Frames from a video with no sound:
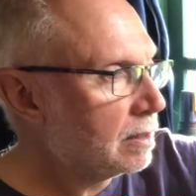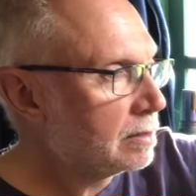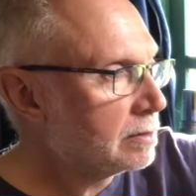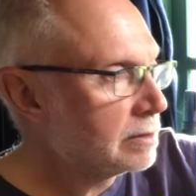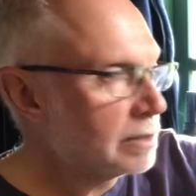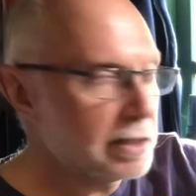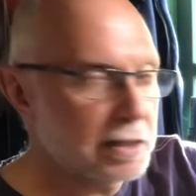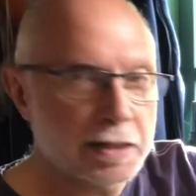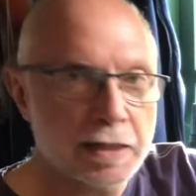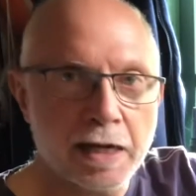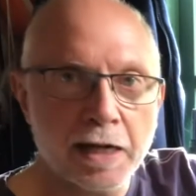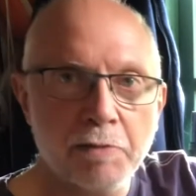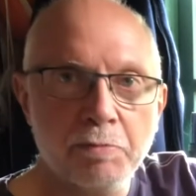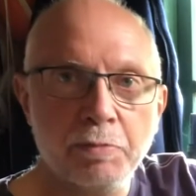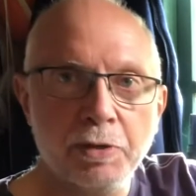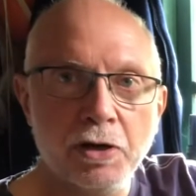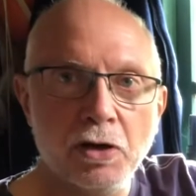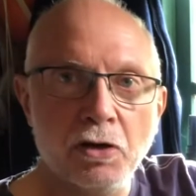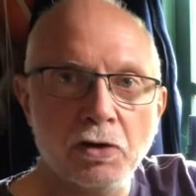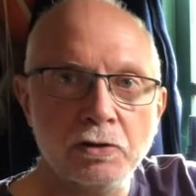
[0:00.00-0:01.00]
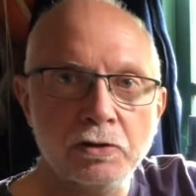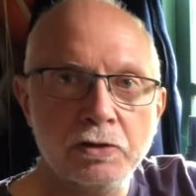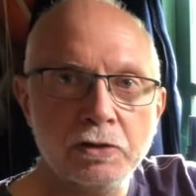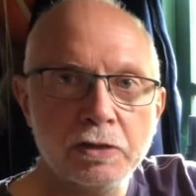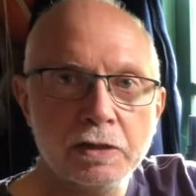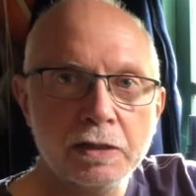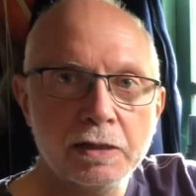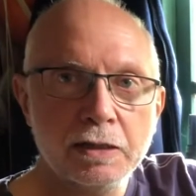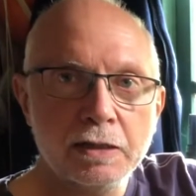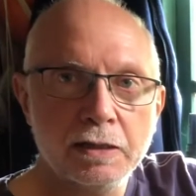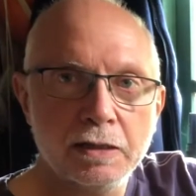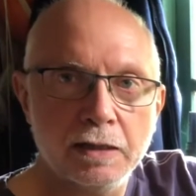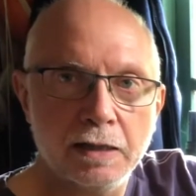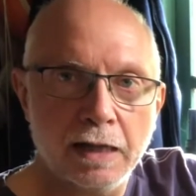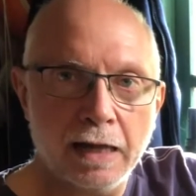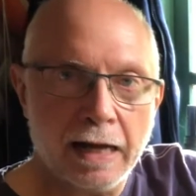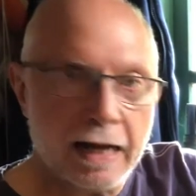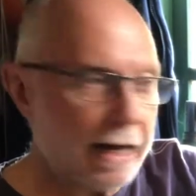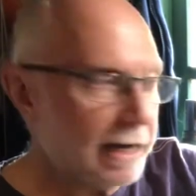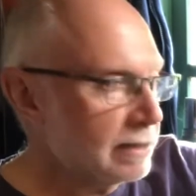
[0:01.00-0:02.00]
D-Day and beyond,
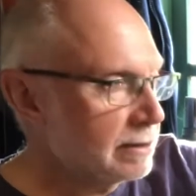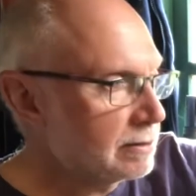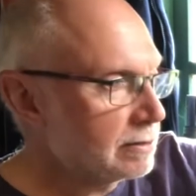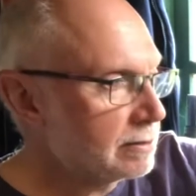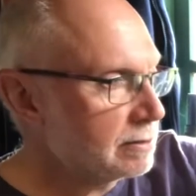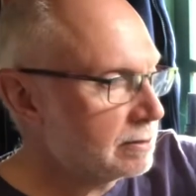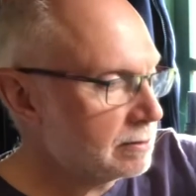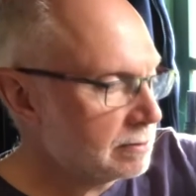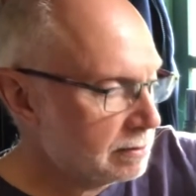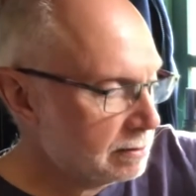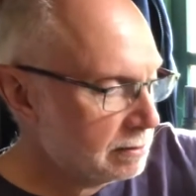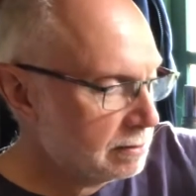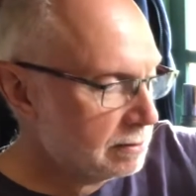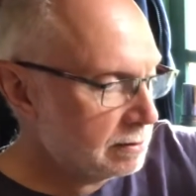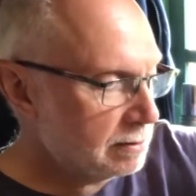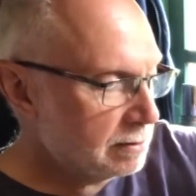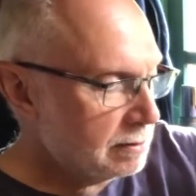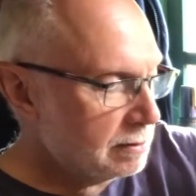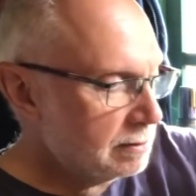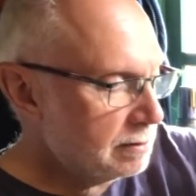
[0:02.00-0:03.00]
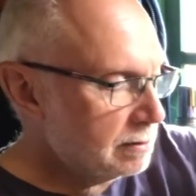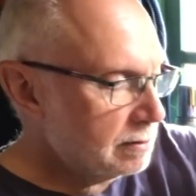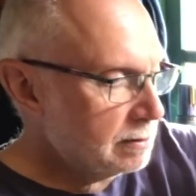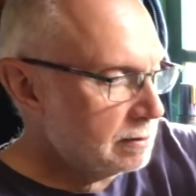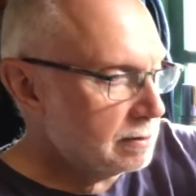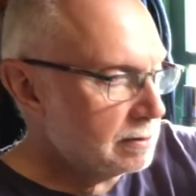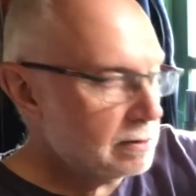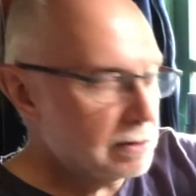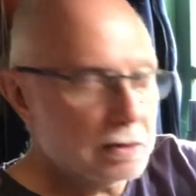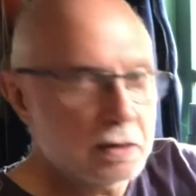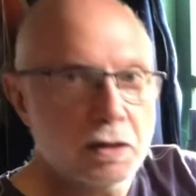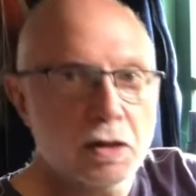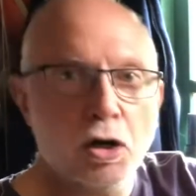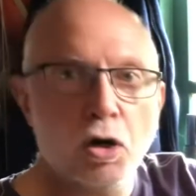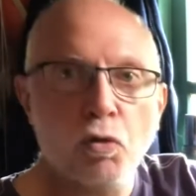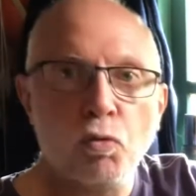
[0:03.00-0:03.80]
and a